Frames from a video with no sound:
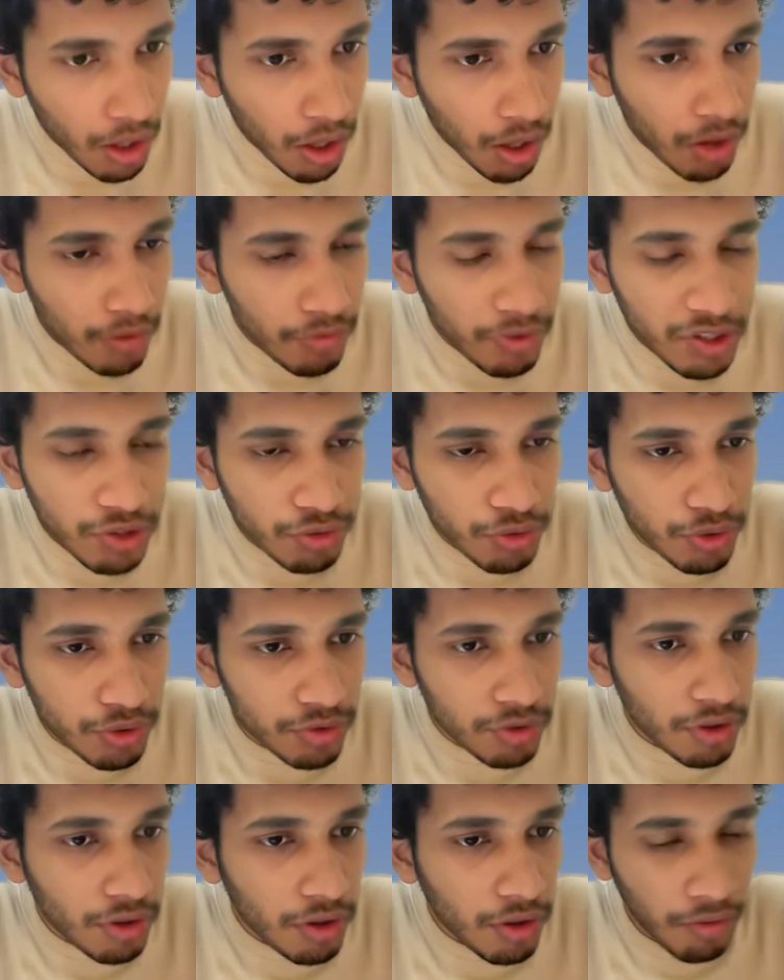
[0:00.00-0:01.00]
We
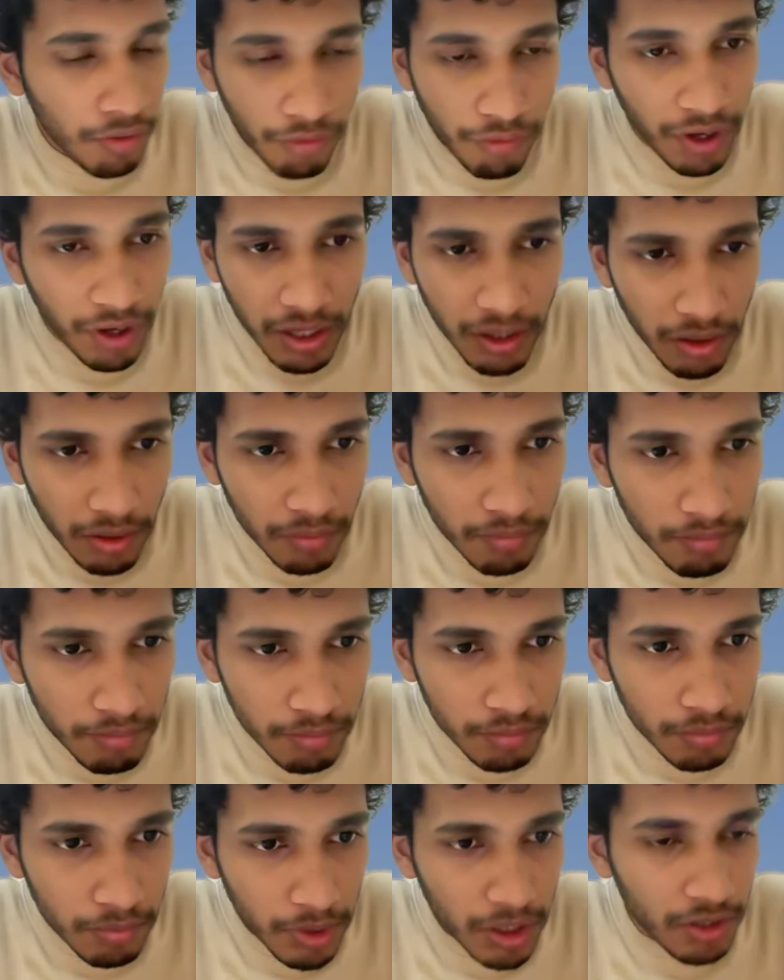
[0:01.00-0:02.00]
chose 1
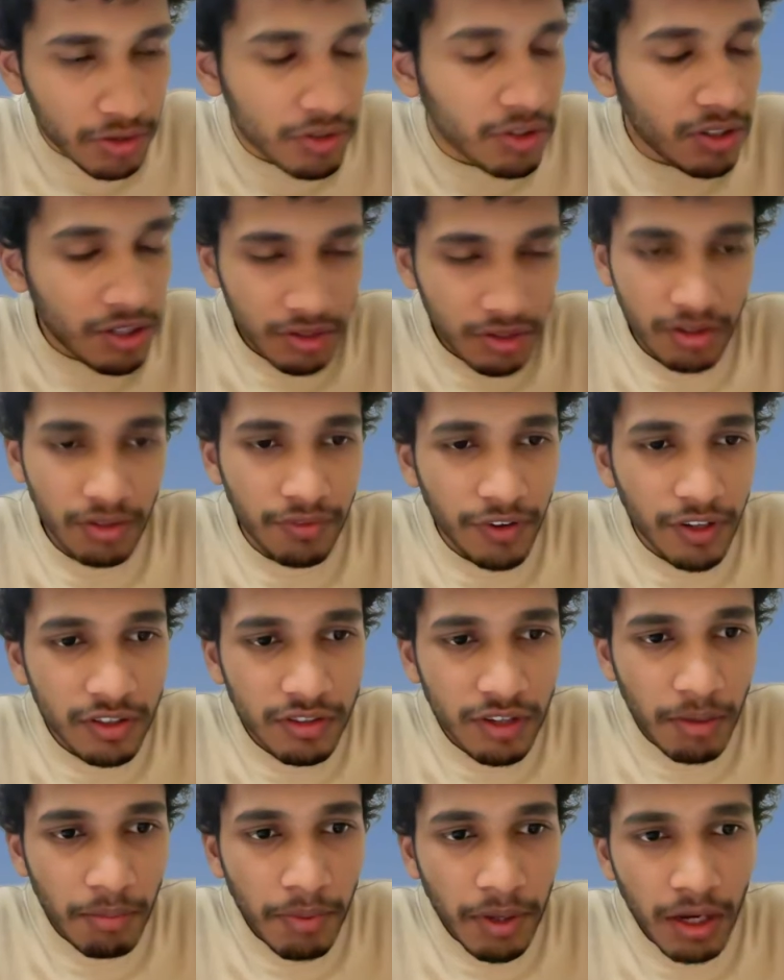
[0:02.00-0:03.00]
because it is the
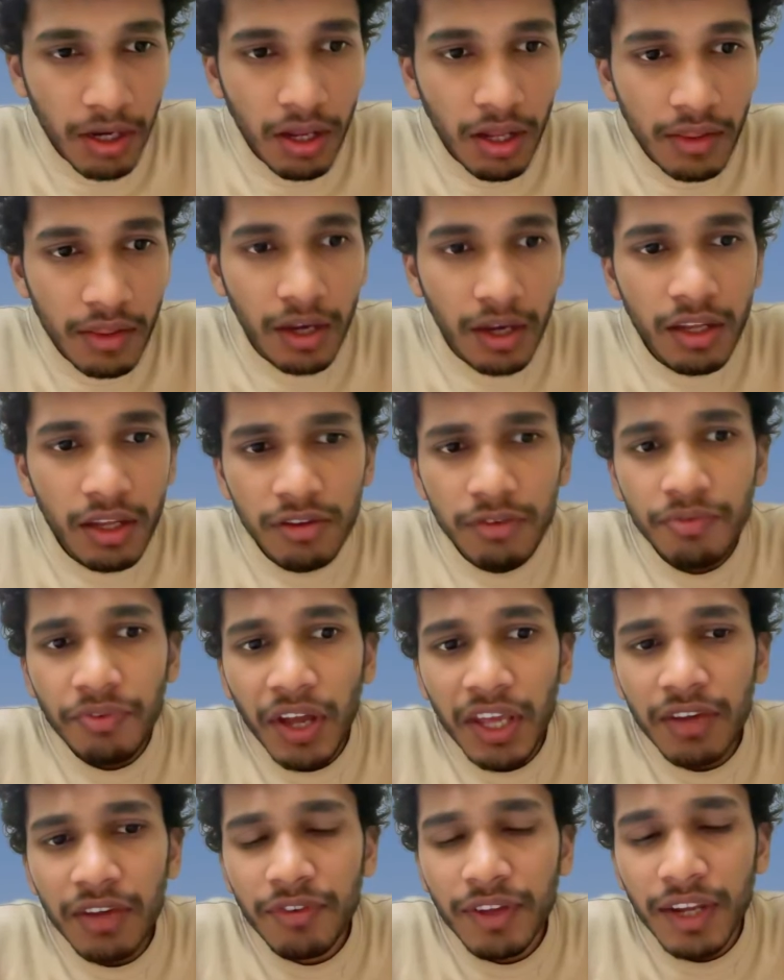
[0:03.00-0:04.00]
first number. Then is
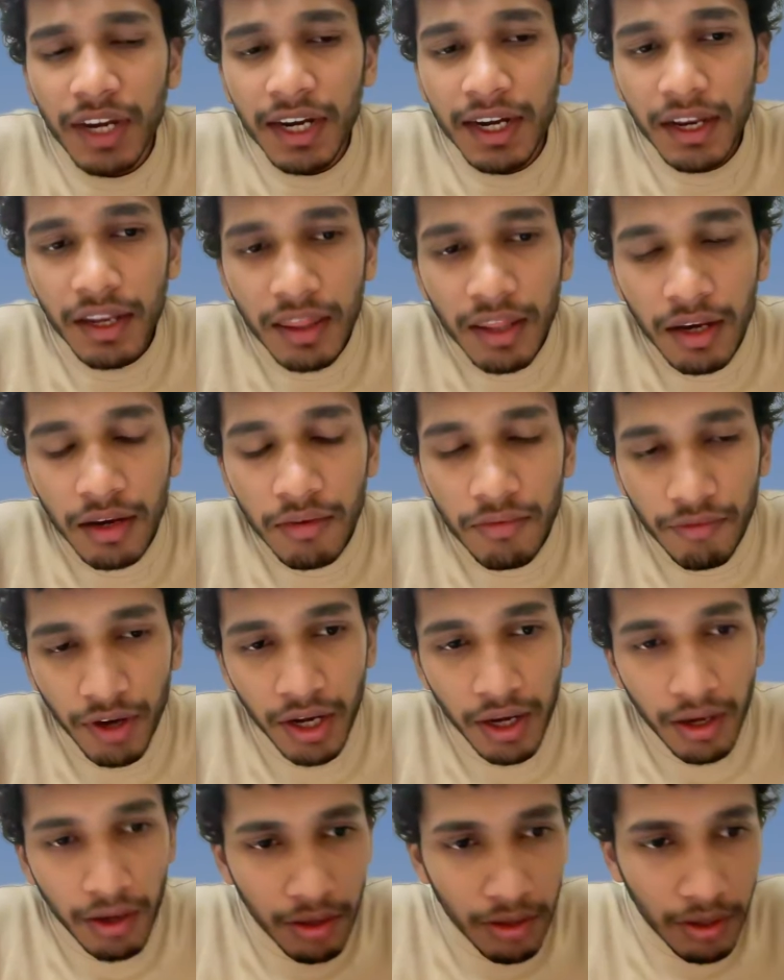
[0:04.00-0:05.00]
5 greater than
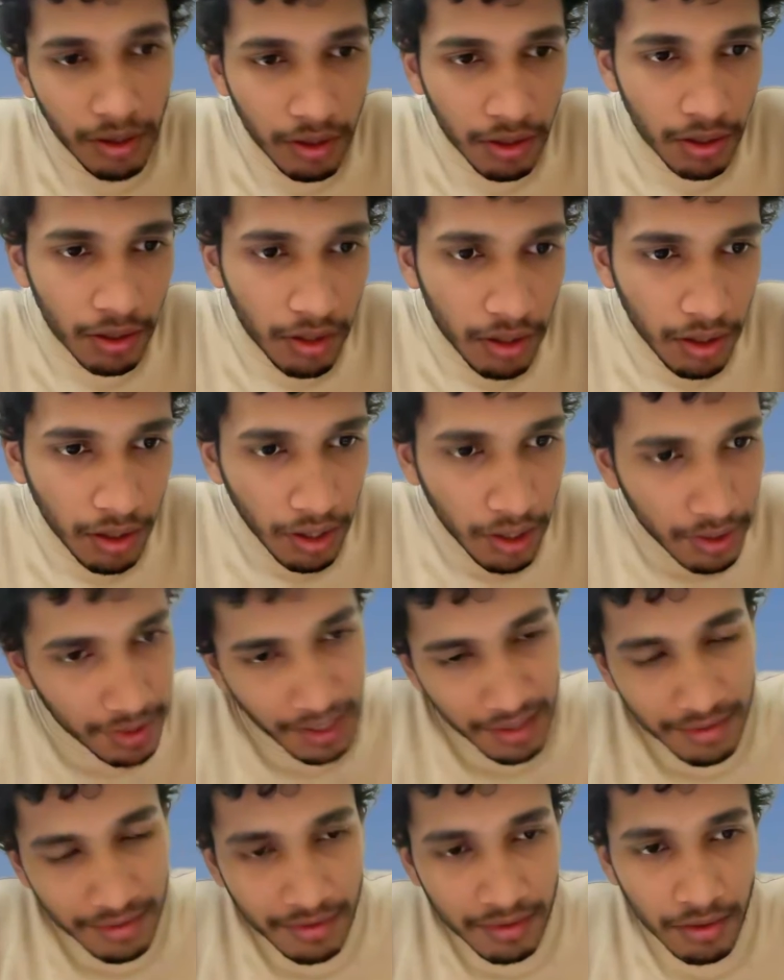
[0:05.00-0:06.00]
1?
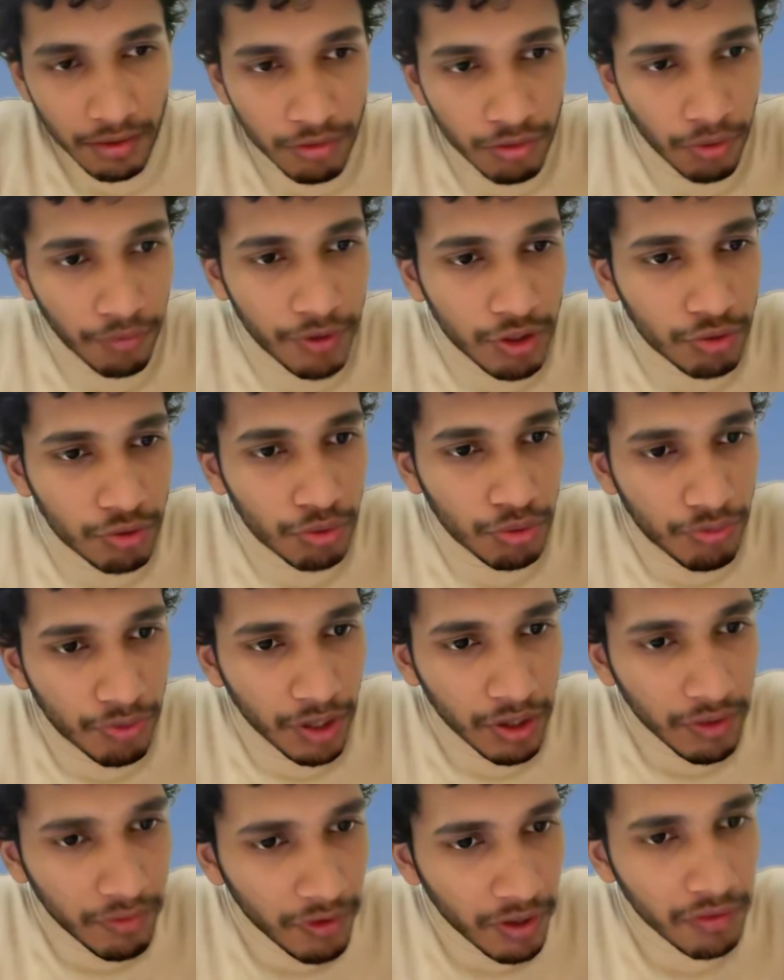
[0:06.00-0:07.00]
Yes. So we choose
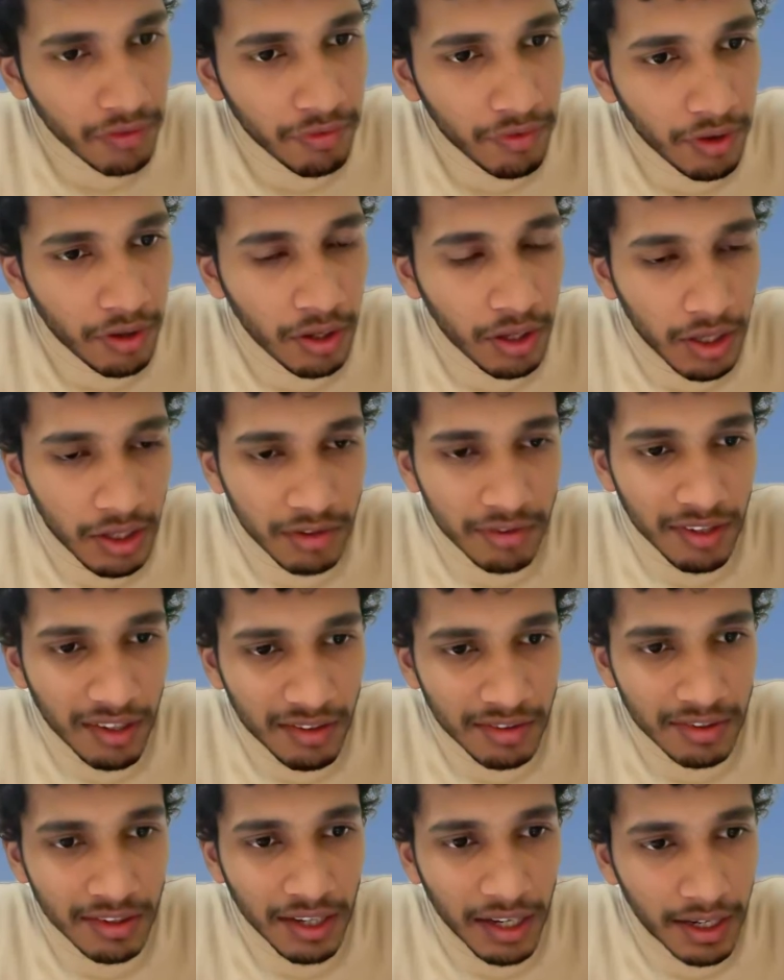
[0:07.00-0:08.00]
1 5. Is
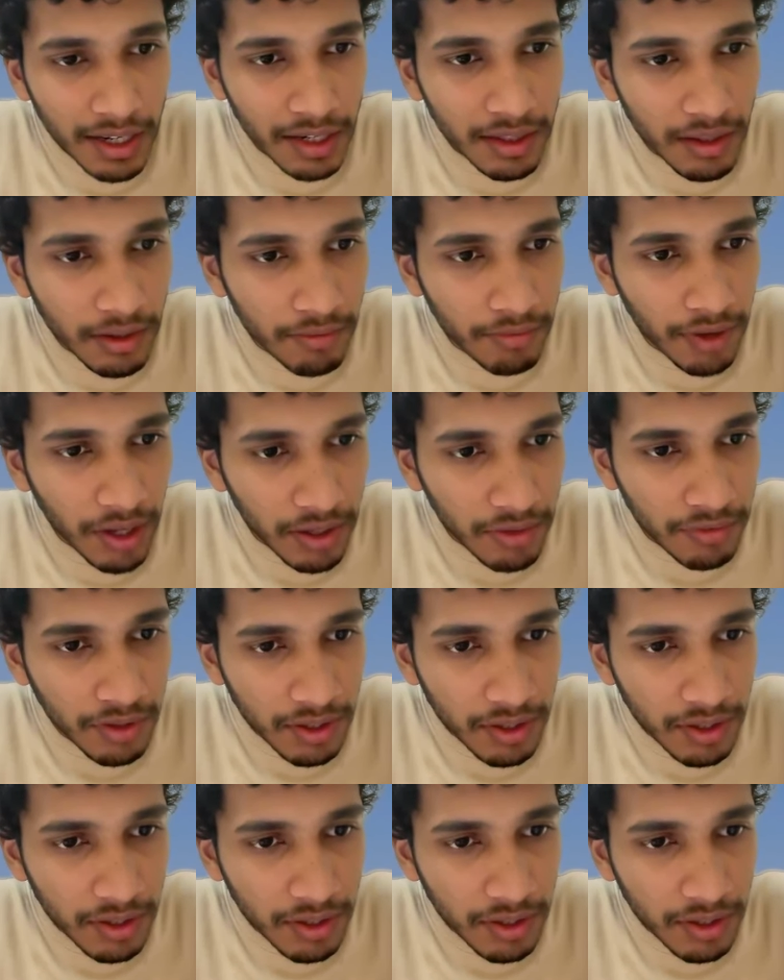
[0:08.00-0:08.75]
6 greater than 5?